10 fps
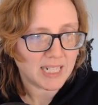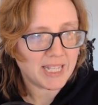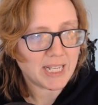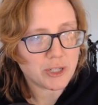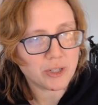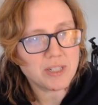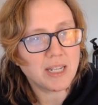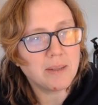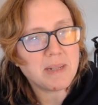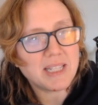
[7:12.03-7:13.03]
And that should
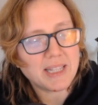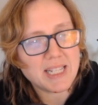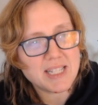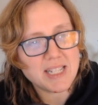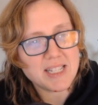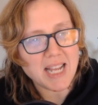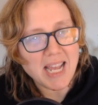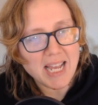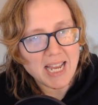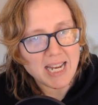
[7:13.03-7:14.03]
tell me that this is
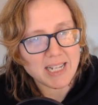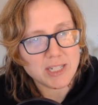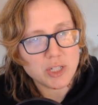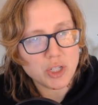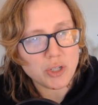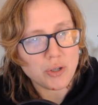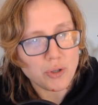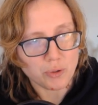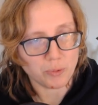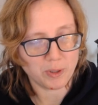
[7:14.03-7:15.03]
a
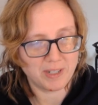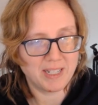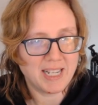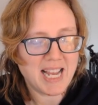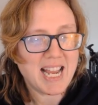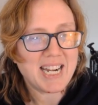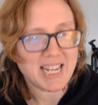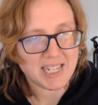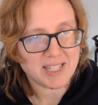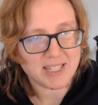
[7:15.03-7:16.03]
2.
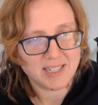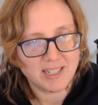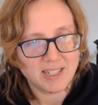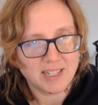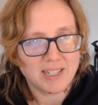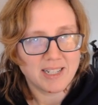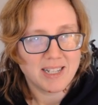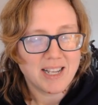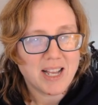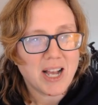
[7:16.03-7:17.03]
Nice.
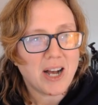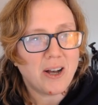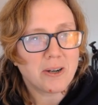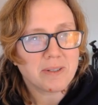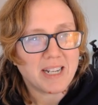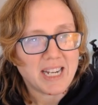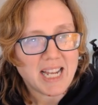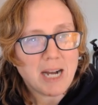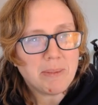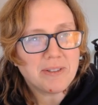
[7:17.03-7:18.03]
All right,
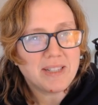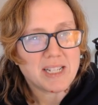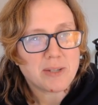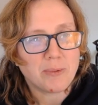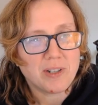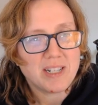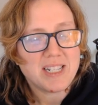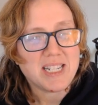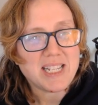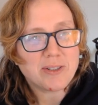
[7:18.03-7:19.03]
how about this one?
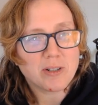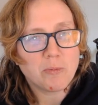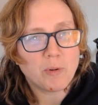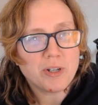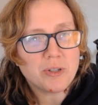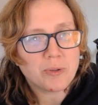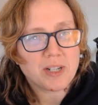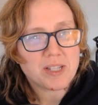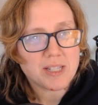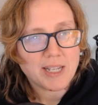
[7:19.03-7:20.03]
Neither a 1 nor a
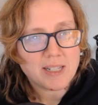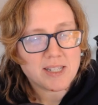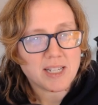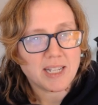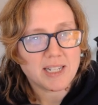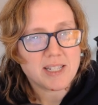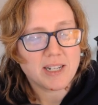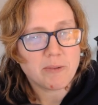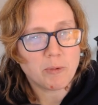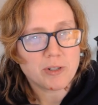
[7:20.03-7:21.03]
6, and it's in
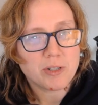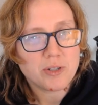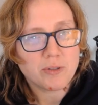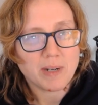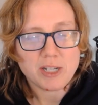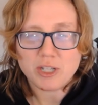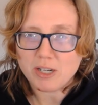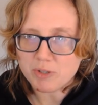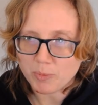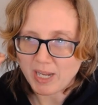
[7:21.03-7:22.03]
a 1 to 2
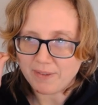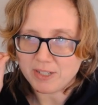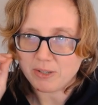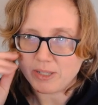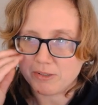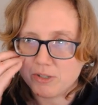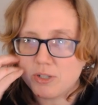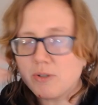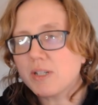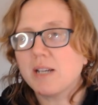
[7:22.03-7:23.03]
ratio, so we have to go either
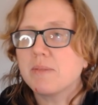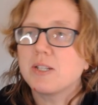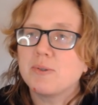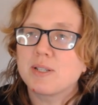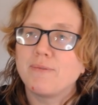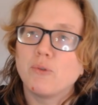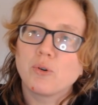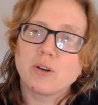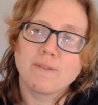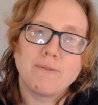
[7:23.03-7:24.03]
2 times 2 is
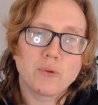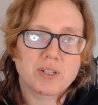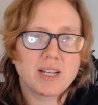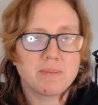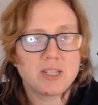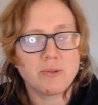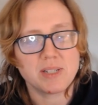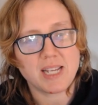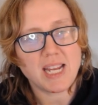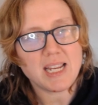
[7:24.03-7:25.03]
4 or 4 times 2
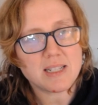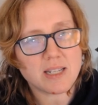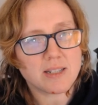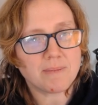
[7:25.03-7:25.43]
is 8.